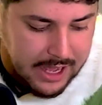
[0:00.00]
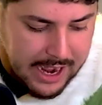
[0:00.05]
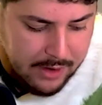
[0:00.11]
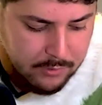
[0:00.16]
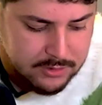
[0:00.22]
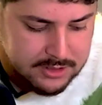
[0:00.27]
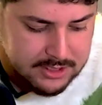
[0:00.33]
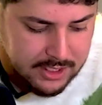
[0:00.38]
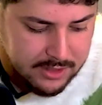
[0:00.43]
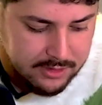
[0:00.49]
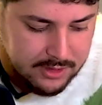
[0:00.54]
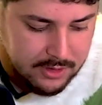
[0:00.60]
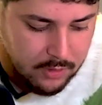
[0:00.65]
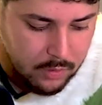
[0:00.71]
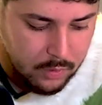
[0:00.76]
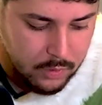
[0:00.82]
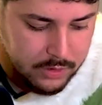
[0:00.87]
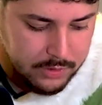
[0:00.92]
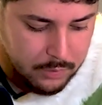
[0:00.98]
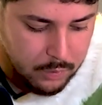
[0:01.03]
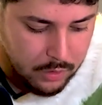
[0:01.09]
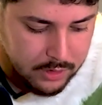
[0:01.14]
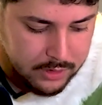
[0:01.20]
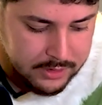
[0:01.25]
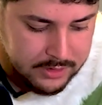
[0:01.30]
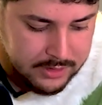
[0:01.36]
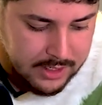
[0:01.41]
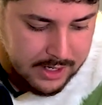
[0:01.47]
I would say the only
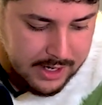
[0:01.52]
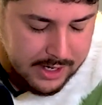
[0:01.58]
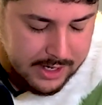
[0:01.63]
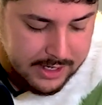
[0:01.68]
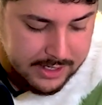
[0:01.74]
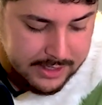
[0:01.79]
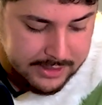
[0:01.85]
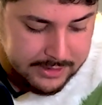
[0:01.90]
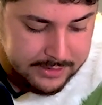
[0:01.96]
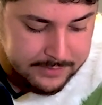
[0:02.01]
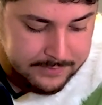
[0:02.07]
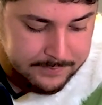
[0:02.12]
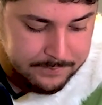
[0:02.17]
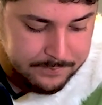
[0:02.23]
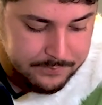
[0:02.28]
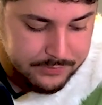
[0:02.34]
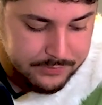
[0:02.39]
one I